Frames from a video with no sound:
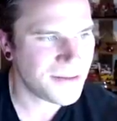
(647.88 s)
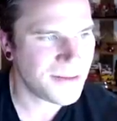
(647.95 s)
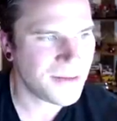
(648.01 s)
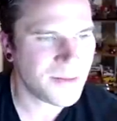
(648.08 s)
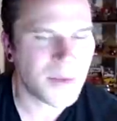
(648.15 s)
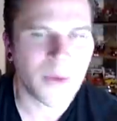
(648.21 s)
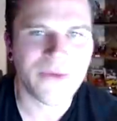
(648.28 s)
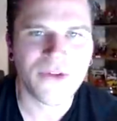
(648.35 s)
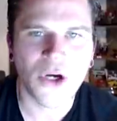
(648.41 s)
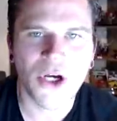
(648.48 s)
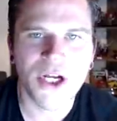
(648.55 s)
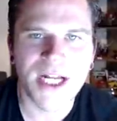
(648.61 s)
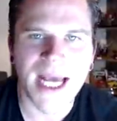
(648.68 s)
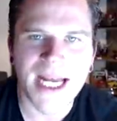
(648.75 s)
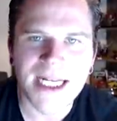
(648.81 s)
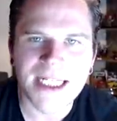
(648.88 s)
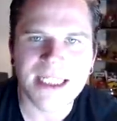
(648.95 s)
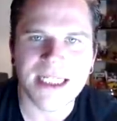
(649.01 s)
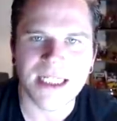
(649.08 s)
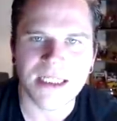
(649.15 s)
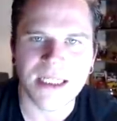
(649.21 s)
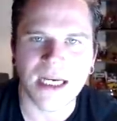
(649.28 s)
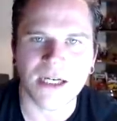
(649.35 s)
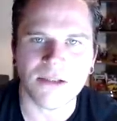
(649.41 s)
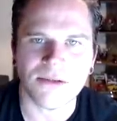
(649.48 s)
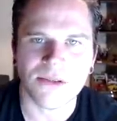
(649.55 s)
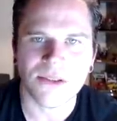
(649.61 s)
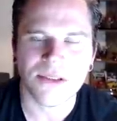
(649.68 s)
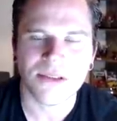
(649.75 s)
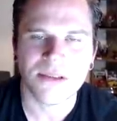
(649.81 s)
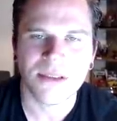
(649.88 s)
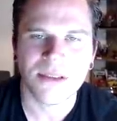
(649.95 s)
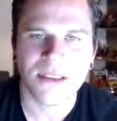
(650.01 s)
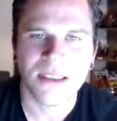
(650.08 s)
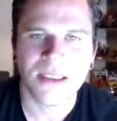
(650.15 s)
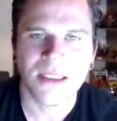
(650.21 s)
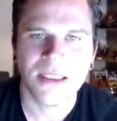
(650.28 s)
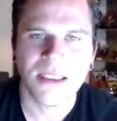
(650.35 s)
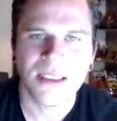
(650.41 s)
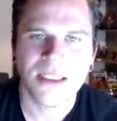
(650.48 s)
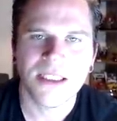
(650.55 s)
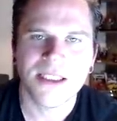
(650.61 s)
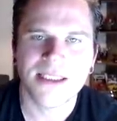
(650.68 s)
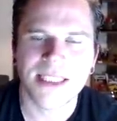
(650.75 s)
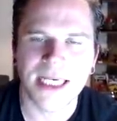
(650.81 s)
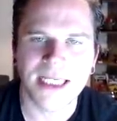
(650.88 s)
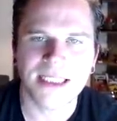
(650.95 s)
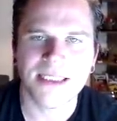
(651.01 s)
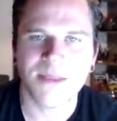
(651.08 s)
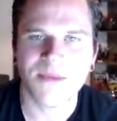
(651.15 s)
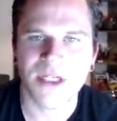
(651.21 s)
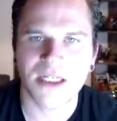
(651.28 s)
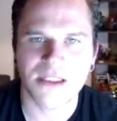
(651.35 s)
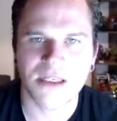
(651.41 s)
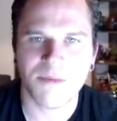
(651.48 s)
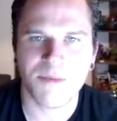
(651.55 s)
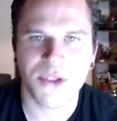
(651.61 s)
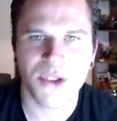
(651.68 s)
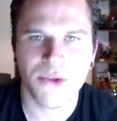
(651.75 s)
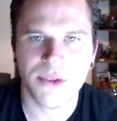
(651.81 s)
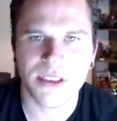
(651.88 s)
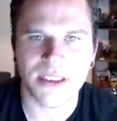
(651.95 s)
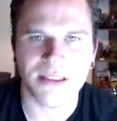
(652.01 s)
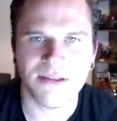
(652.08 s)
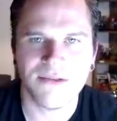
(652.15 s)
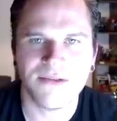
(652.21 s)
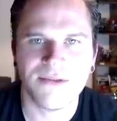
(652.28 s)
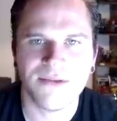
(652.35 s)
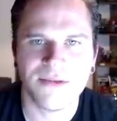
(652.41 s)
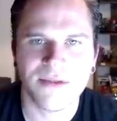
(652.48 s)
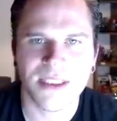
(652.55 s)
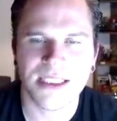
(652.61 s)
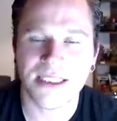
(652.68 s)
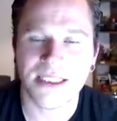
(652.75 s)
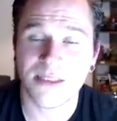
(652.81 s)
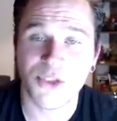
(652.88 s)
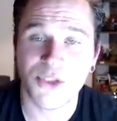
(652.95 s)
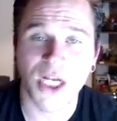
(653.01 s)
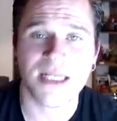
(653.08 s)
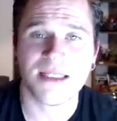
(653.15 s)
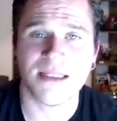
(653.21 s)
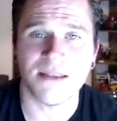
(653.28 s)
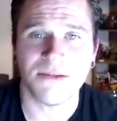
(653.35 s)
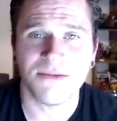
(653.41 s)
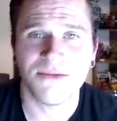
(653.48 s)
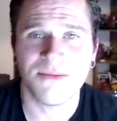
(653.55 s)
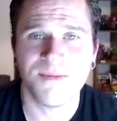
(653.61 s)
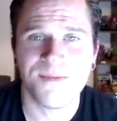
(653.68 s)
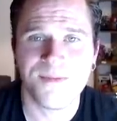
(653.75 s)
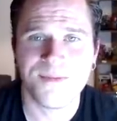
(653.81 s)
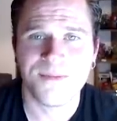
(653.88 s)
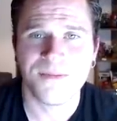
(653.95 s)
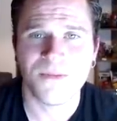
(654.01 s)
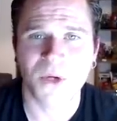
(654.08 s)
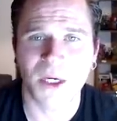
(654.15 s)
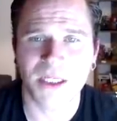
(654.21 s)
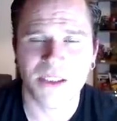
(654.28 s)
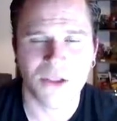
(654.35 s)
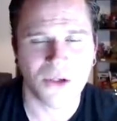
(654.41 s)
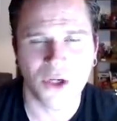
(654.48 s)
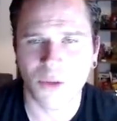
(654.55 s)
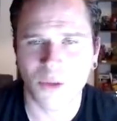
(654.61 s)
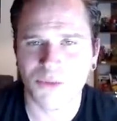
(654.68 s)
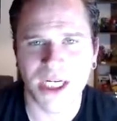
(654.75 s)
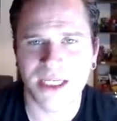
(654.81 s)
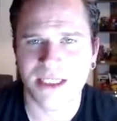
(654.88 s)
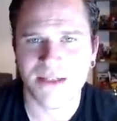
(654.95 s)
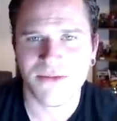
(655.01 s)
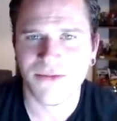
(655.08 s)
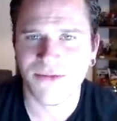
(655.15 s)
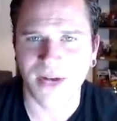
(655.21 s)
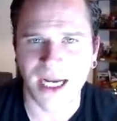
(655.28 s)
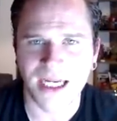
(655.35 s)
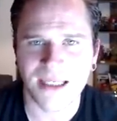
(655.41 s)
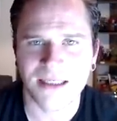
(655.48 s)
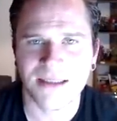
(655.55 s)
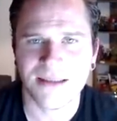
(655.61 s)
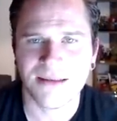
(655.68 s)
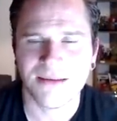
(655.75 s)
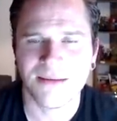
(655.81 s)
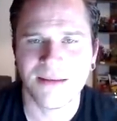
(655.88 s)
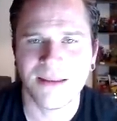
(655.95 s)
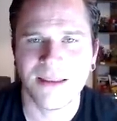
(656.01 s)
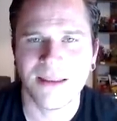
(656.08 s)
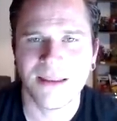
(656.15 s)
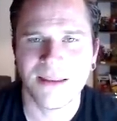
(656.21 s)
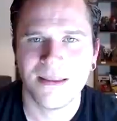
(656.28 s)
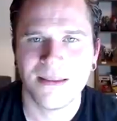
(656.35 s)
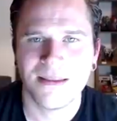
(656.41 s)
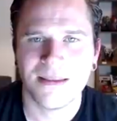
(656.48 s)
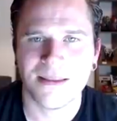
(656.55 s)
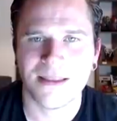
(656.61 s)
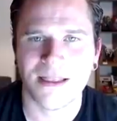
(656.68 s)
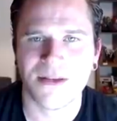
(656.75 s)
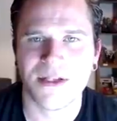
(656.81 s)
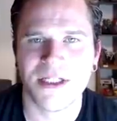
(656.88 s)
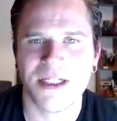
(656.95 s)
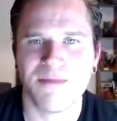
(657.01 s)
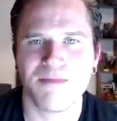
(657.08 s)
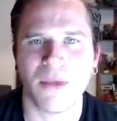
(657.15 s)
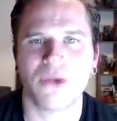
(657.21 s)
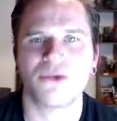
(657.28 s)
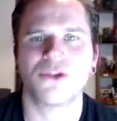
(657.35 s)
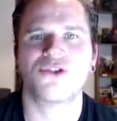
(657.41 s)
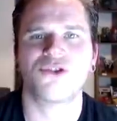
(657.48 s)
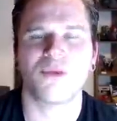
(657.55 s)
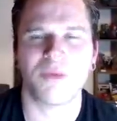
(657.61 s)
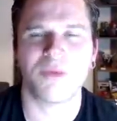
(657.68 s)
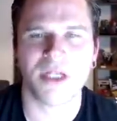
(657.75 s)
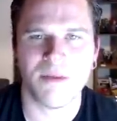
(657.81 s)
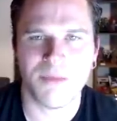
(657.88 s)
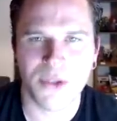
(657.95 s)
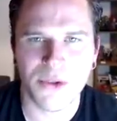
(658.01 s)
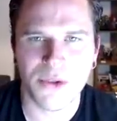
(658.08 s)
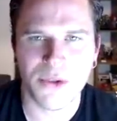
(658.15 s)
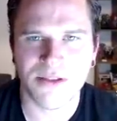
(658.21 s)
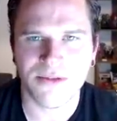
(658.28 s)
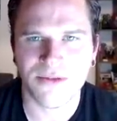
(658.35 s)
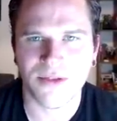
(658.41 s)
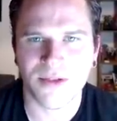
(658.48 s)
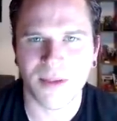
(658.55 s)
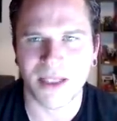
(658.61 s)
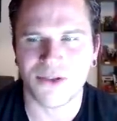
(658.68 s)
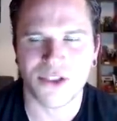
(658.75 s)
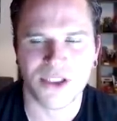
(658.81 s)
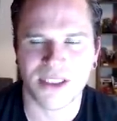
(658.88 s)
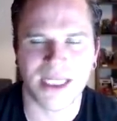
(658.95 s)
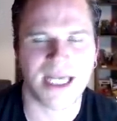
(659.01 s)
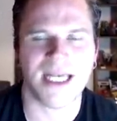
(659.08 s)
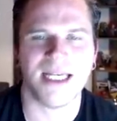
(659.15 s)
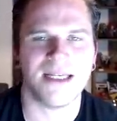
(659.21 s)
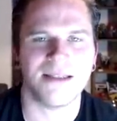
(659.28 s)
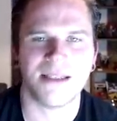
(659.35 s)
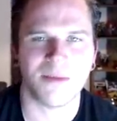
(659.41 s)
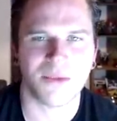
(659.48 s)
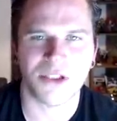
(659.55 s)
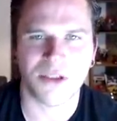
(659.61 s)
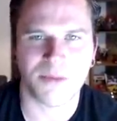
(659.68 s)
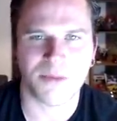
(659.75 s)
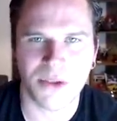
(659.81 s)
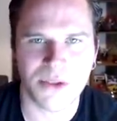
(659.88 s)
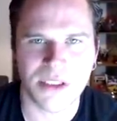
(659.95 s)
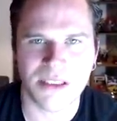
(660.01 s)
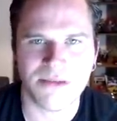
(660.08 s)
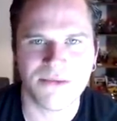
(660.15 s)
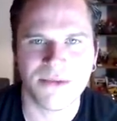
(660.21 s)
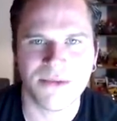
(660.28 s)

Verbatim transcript: But we've not heard any details saying something is abusive is subjective. Right? It's not an objective fact. There's nothing demonstrably abusive about just saying someone's abusive.